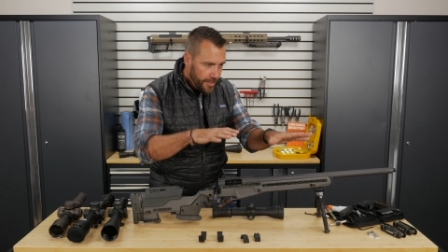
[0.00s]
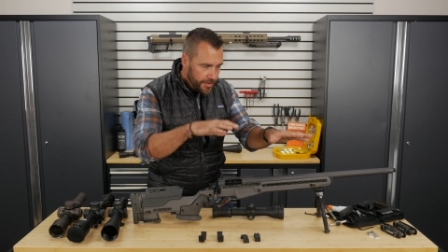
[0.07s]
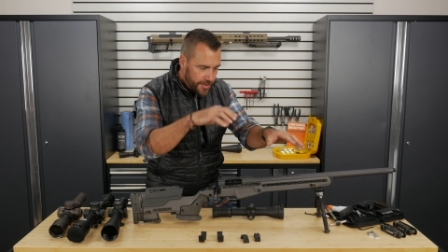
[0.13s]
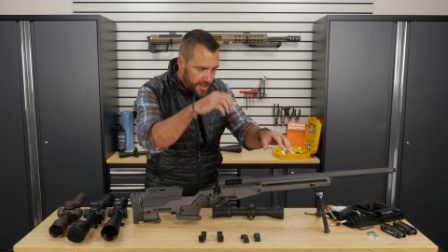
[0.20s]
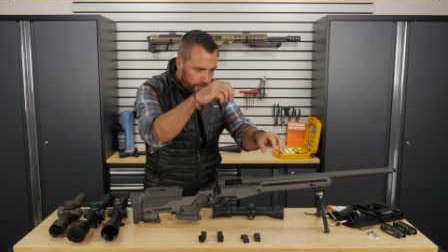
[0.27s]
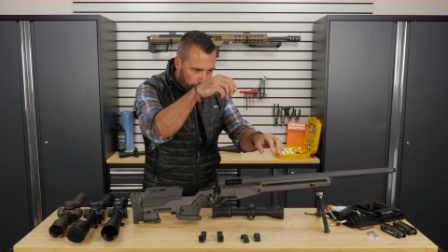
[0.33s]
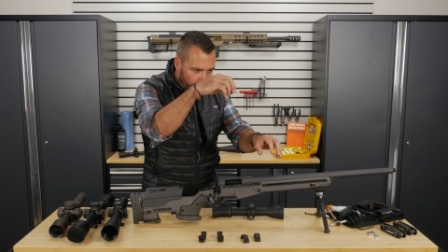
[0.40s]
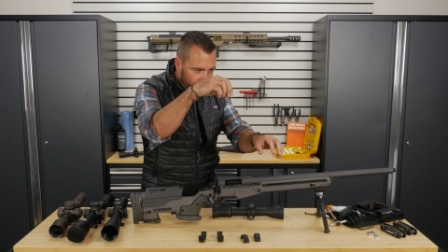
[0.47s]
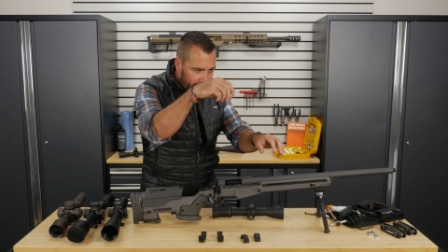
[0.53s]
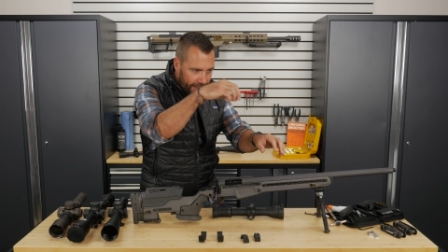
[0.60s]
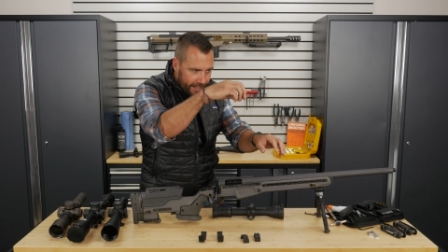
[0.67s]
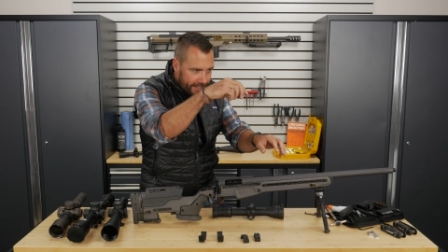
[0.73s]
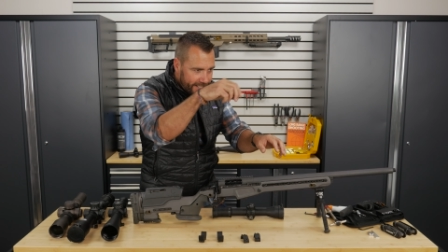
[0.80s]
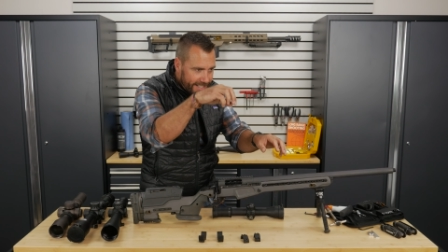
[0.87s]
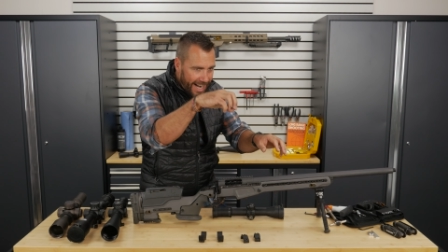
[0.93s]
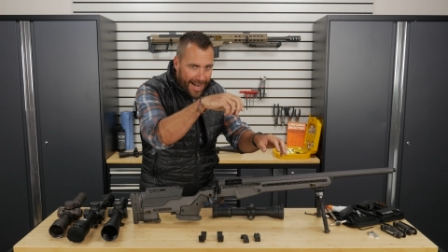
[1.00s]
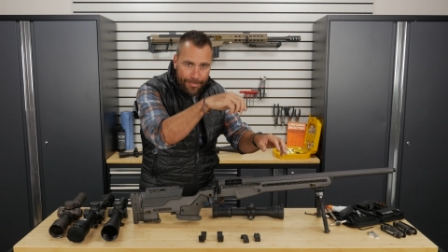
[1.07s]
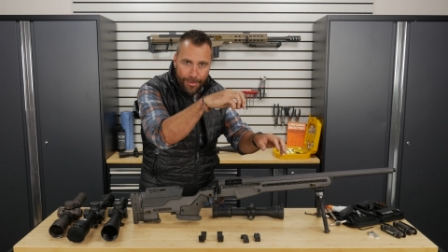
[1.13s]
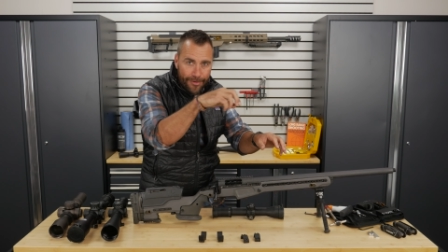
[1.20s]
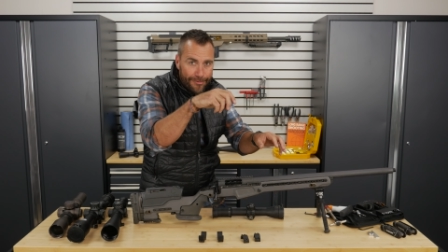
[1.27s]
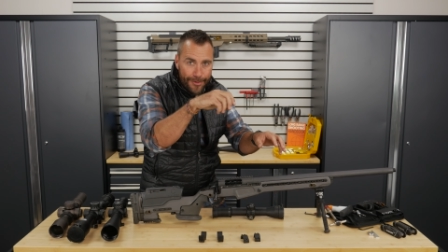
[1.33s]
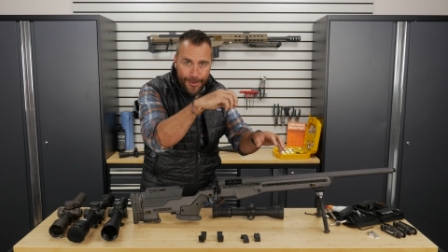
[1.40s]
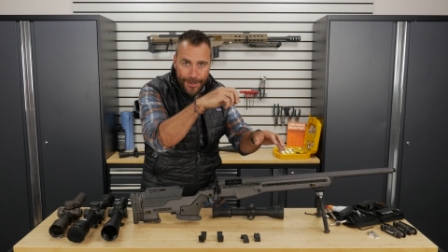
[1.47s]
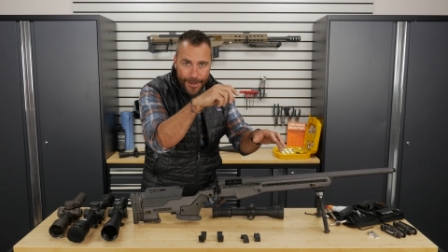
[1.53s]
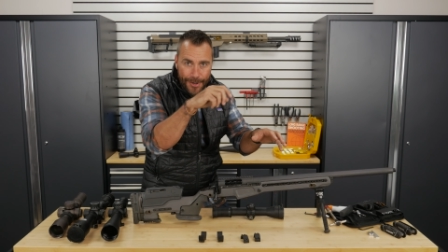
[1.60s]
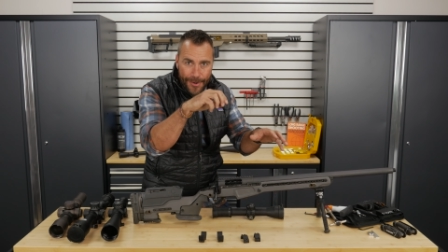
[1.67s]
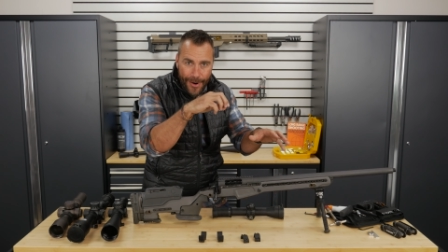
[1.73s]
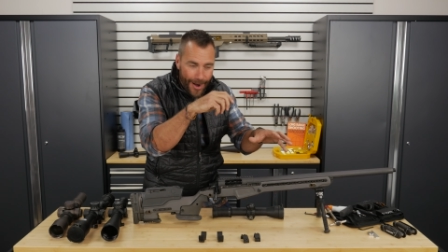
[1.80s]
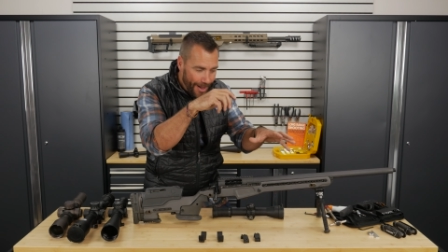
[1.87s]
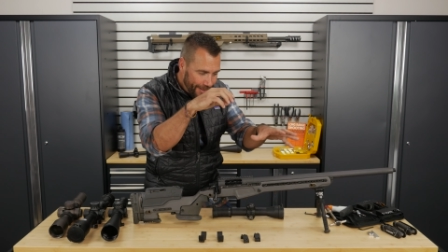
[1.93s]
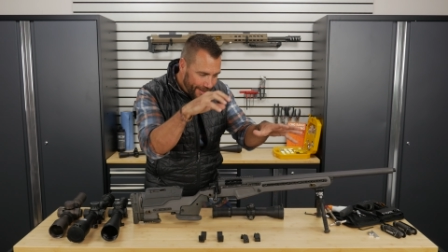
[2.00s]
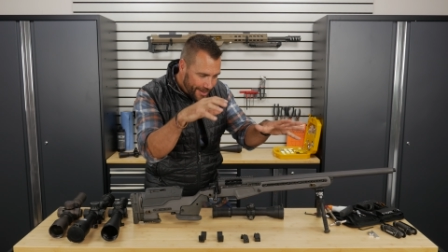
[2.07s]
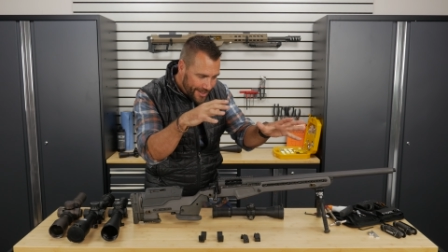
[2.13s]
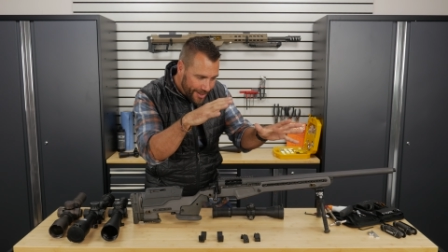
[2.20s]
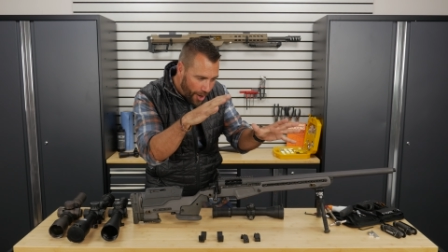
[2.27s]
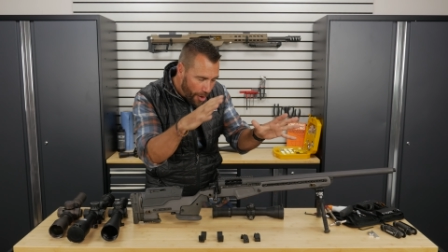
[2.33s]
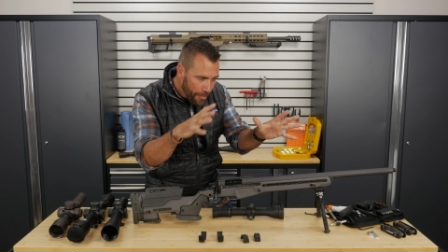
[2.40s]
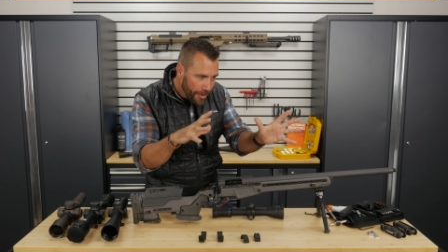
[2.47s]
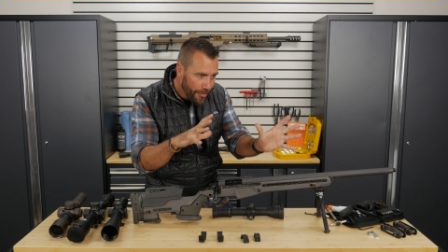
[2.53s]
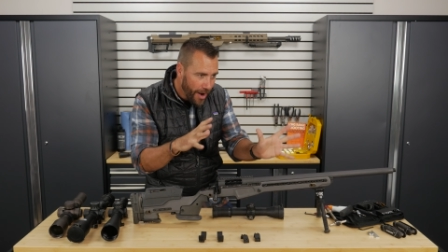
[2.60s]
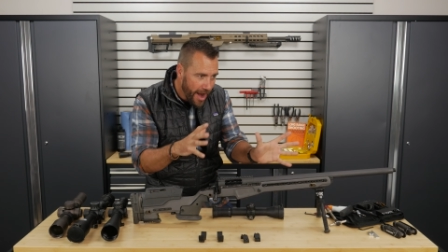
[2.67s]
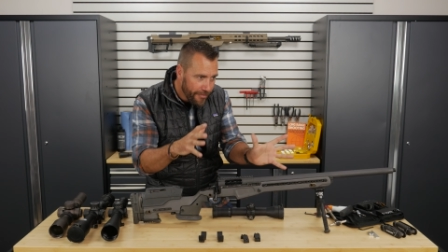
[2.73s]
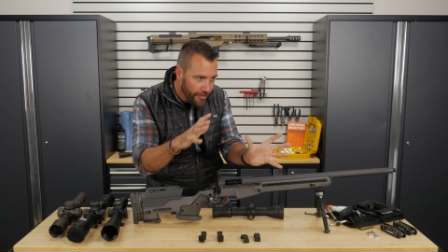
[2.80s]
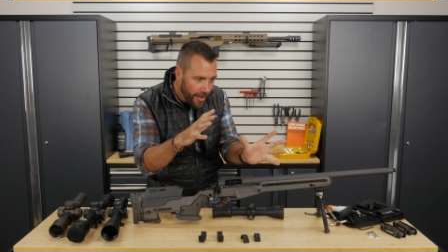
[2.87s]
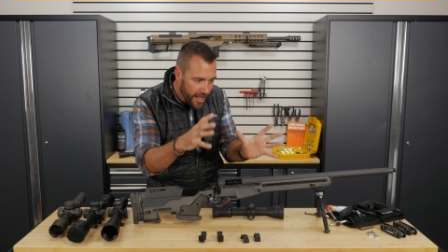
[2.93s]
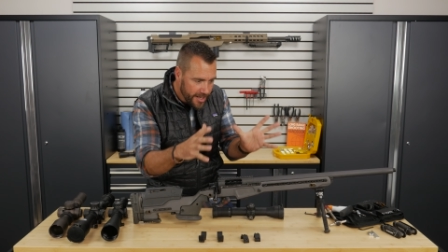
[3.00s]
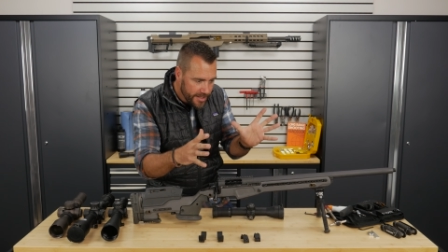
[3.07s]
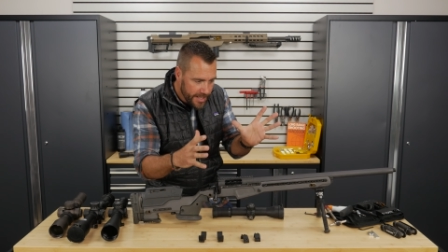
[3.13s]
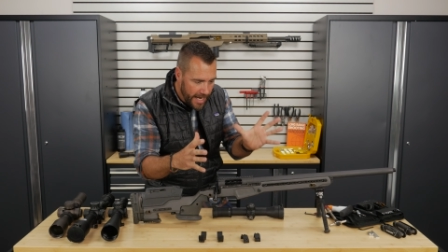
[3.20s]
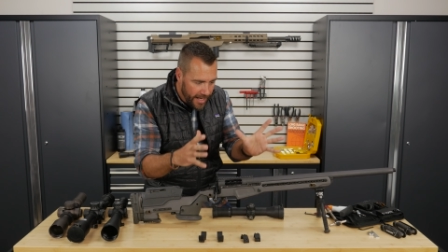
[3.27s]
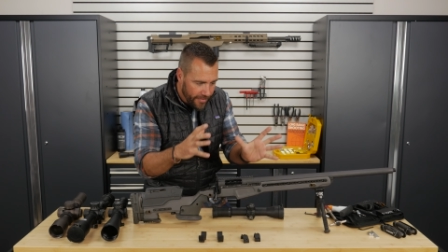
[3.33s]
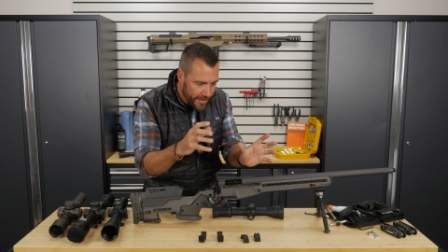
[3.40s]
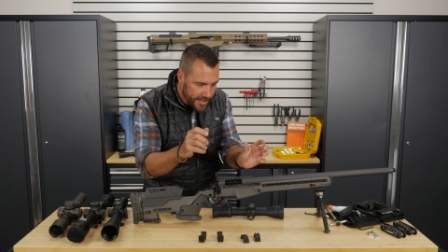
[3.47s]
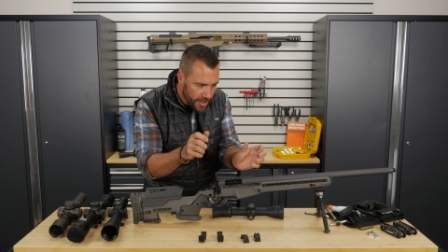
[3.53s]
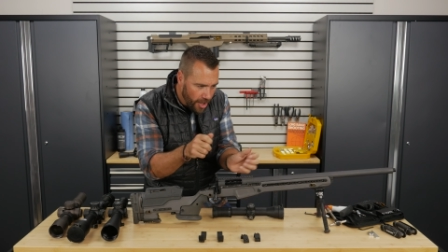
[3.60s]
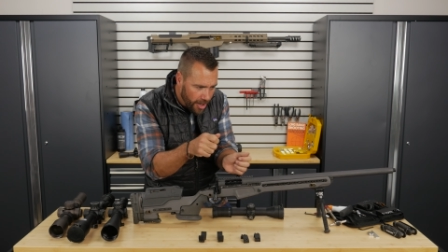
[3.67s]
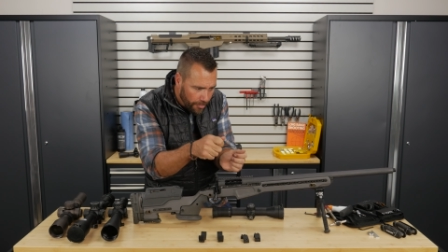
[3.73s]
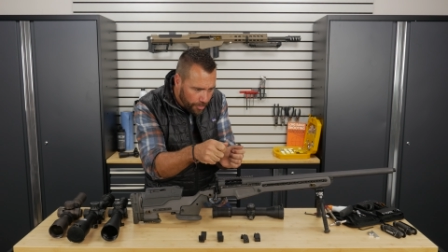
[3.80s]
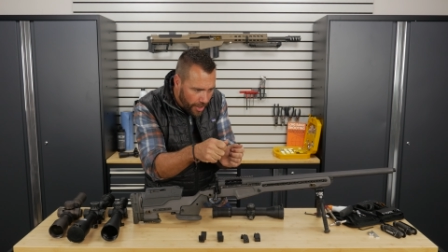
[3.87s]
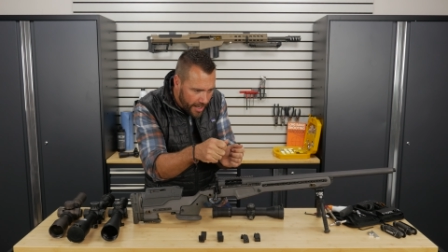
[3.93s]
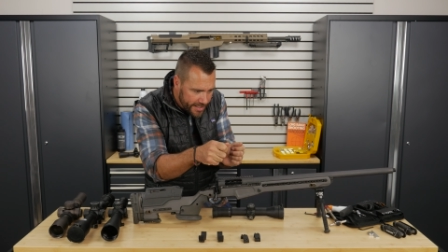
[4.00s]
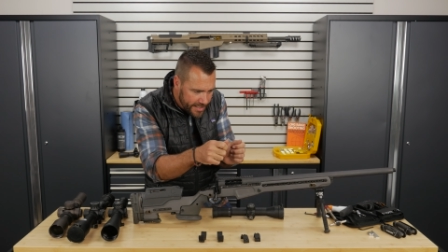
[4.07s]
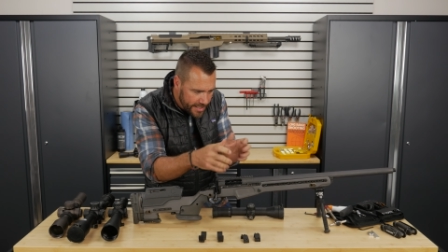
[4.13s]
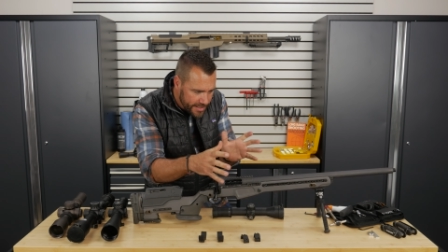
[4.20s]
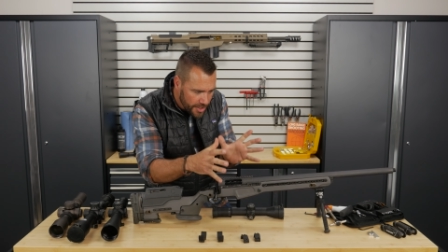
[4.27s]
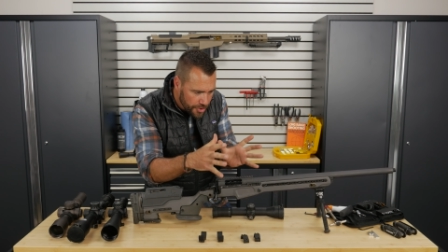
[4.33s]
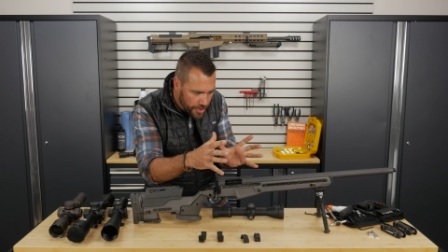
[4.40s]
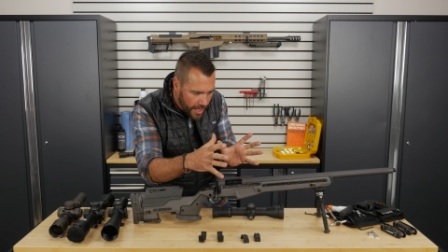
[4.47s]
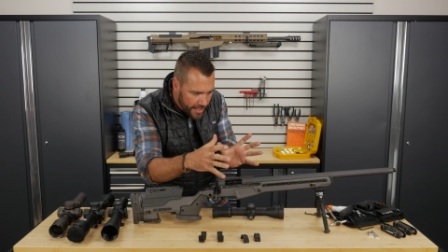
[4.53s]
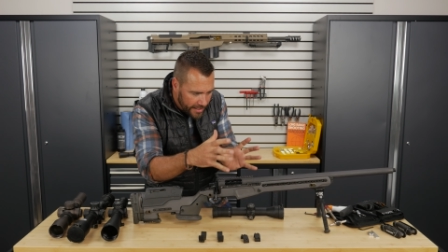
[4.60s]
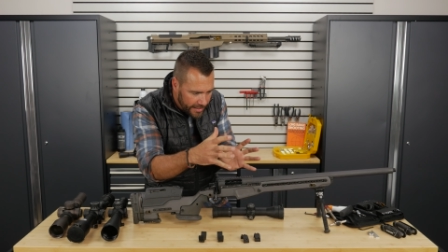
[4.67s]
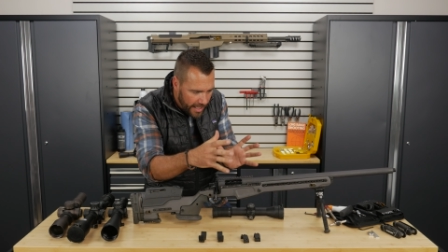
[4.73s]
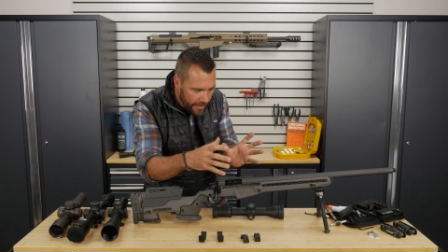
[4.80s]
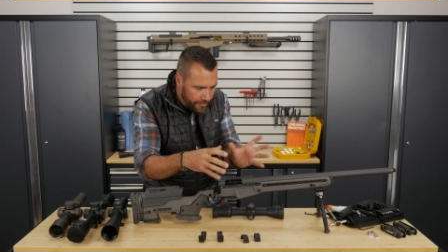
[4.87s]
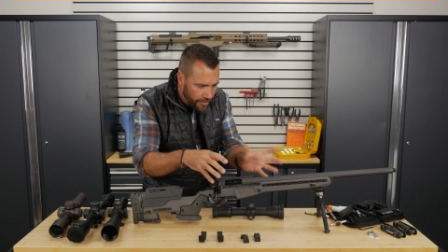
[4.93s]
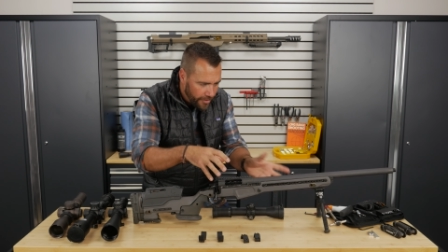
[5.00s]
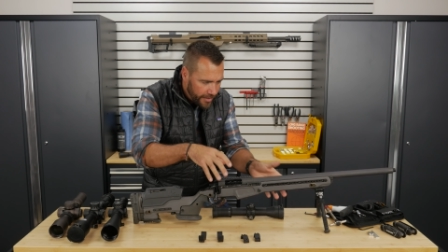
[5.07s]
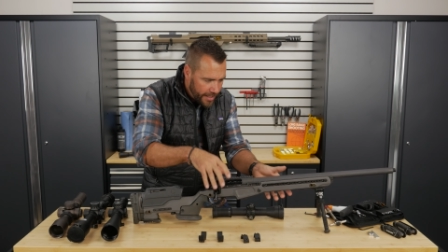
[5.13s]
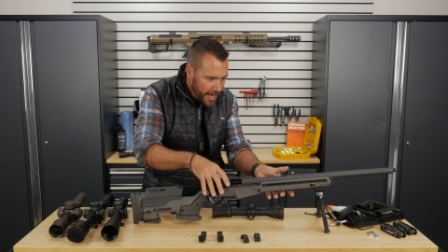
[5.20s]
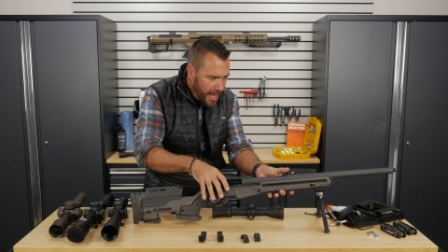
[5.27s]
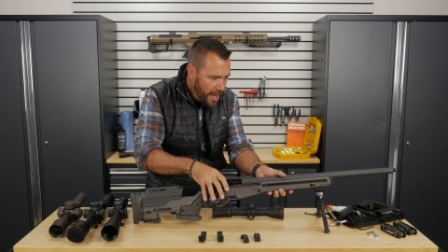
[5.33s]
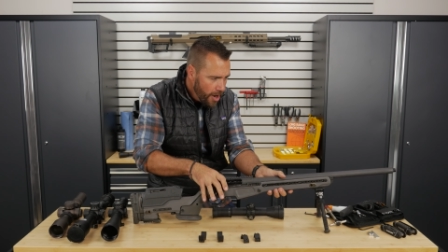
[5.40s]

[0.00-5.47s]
sprinkling sniper voodoo on the scope and rifle and taking this long process and trying to level and